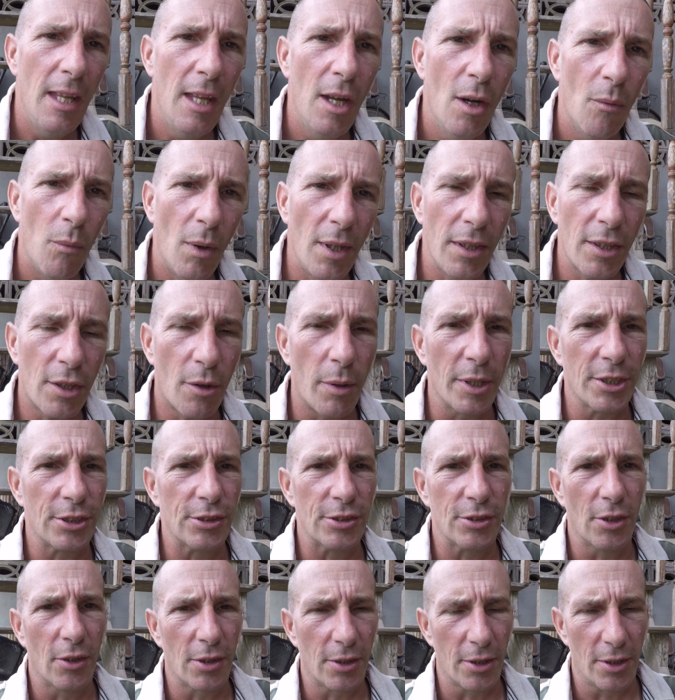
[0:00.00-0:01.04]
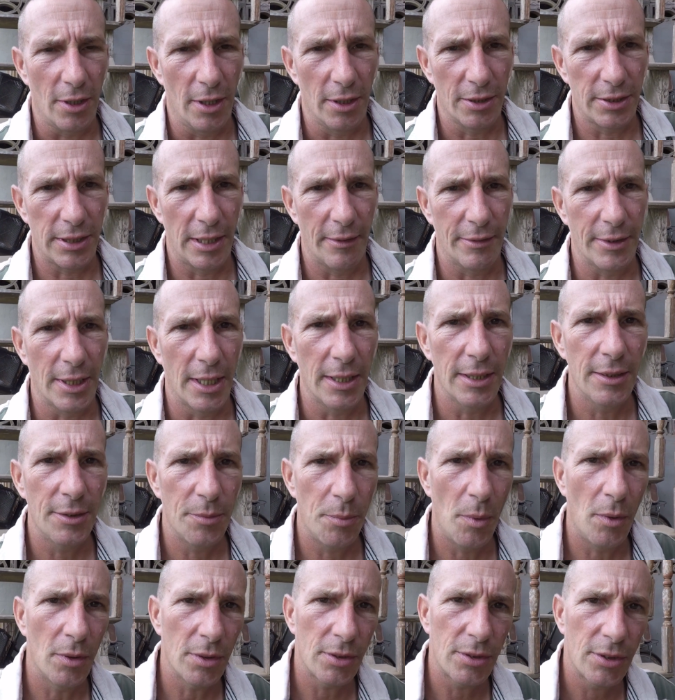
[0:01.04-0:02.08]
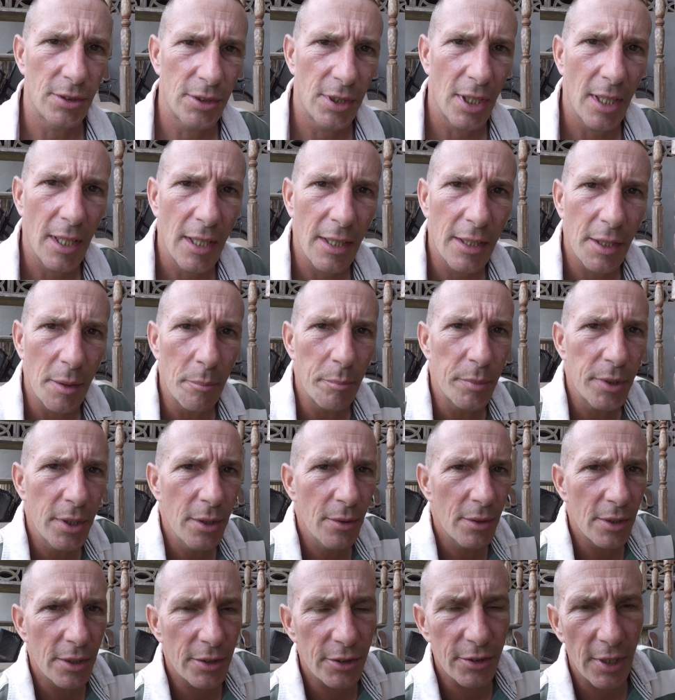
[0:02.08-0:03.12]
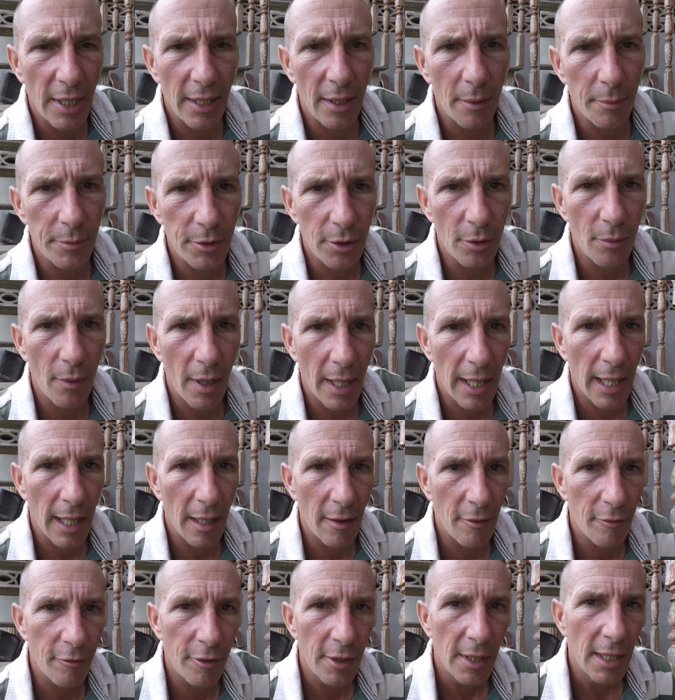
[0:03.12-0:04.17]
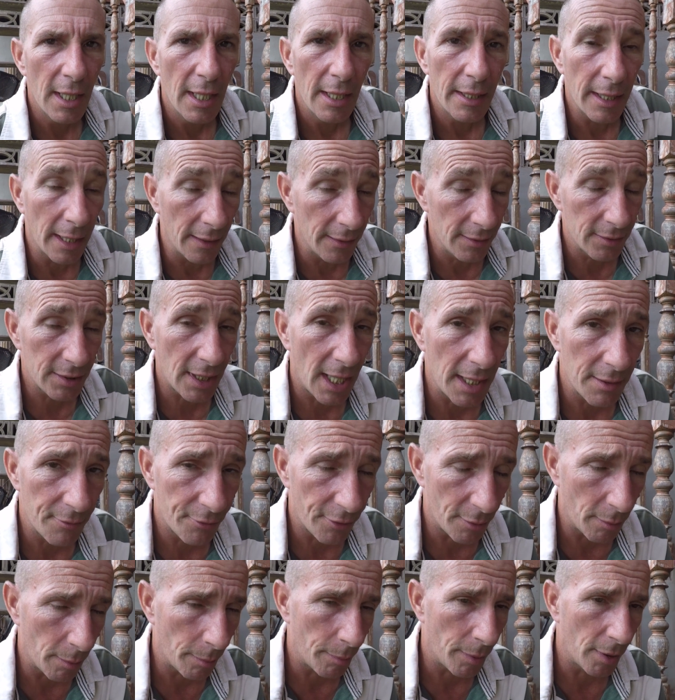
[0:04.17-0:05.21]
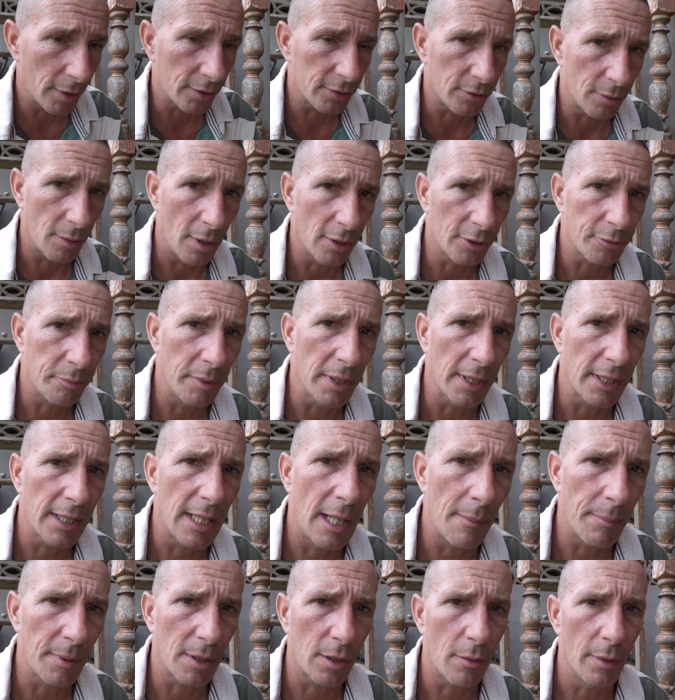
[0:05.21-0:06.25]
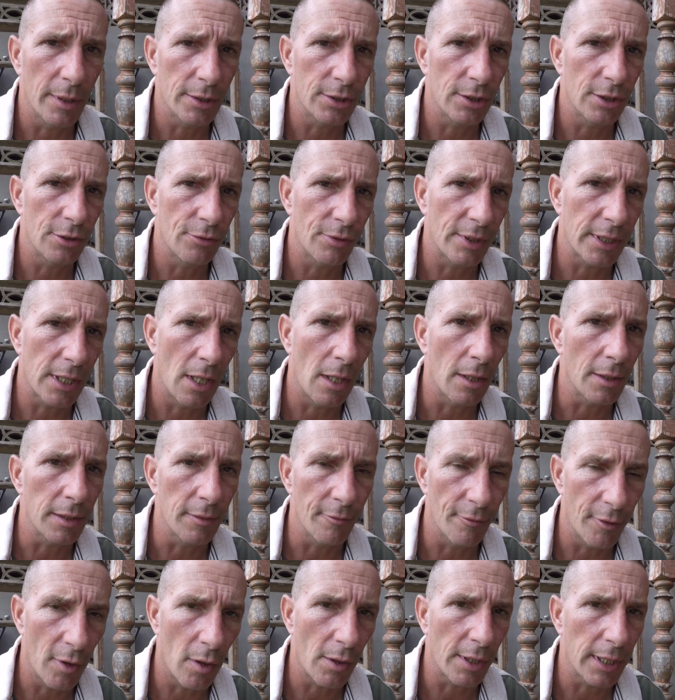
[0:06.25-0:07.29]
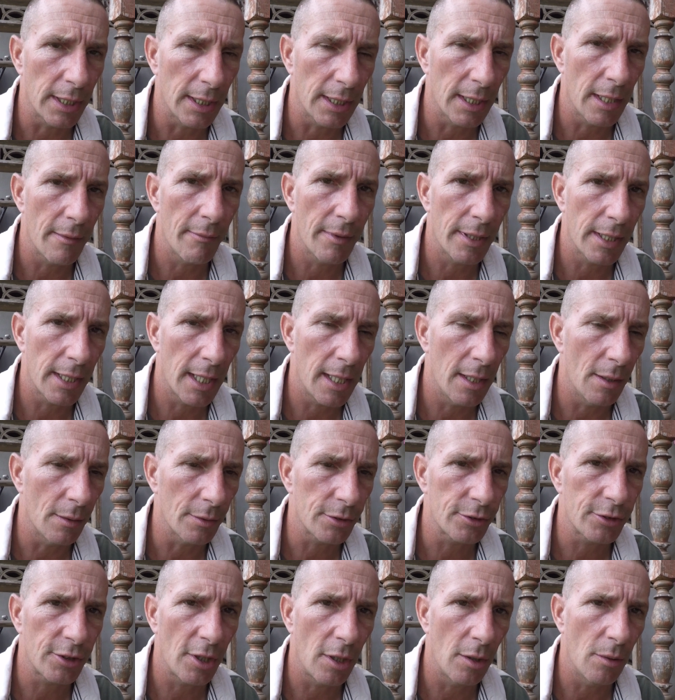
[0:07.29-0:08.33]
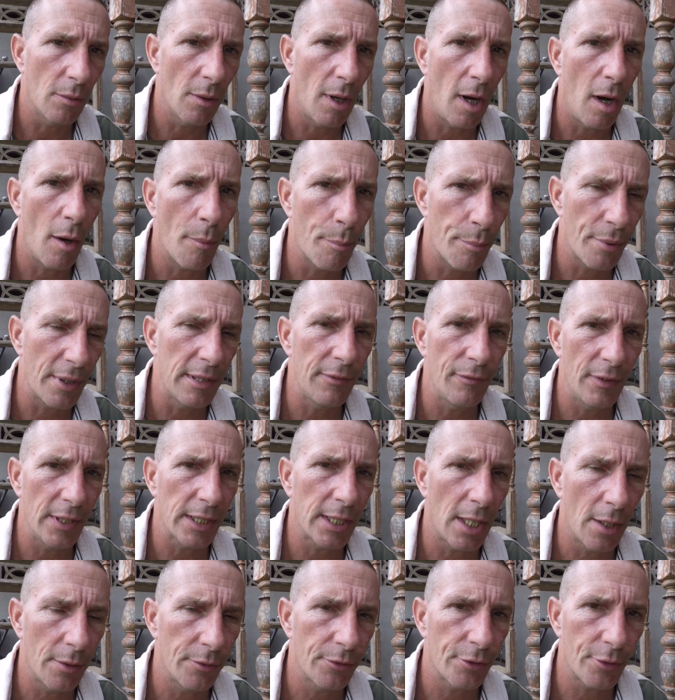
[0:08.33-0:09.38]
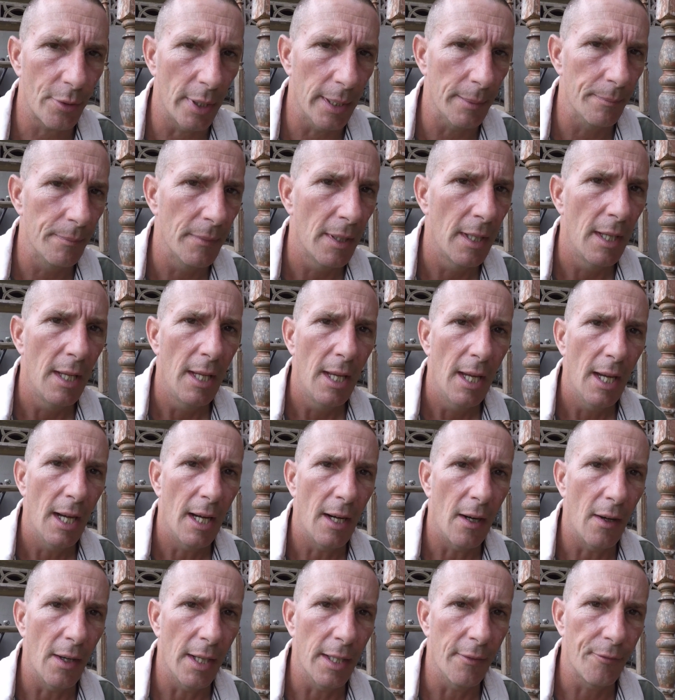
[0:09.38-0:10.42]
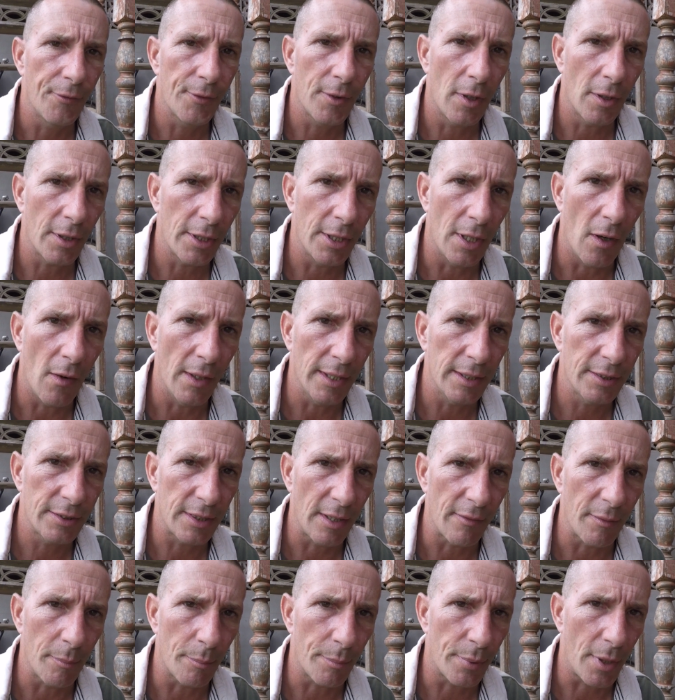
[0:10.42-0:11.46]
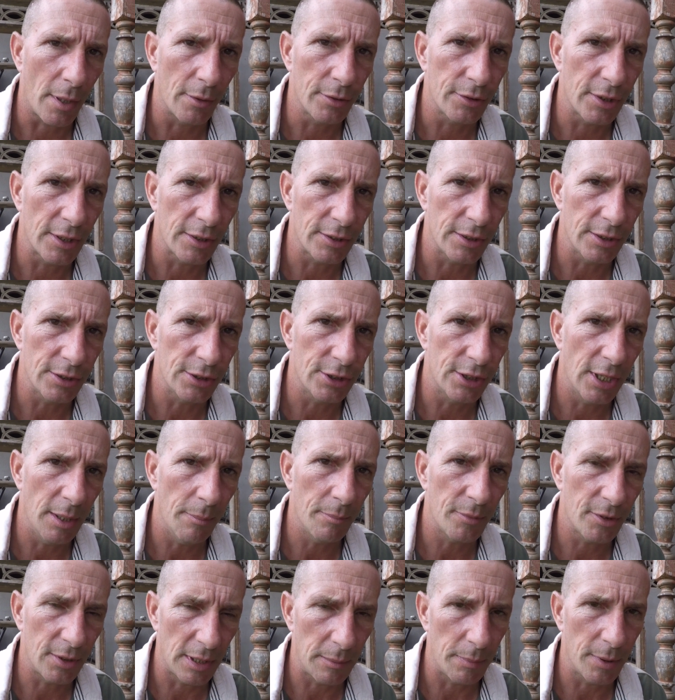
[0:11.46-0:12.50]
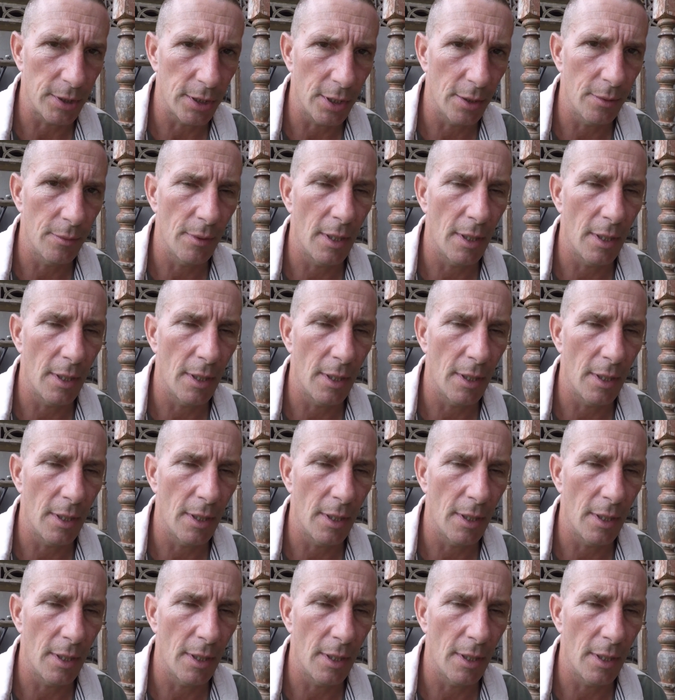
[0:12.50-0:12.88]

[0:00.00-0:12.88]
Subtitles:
One of the questions I got asked the other day is, what computer setup do I have? Now this came from a person who asked me a couple of questions regarding vlogging and everything else, so I'll briefly go through it. I've got an i7 processing chip, CPU.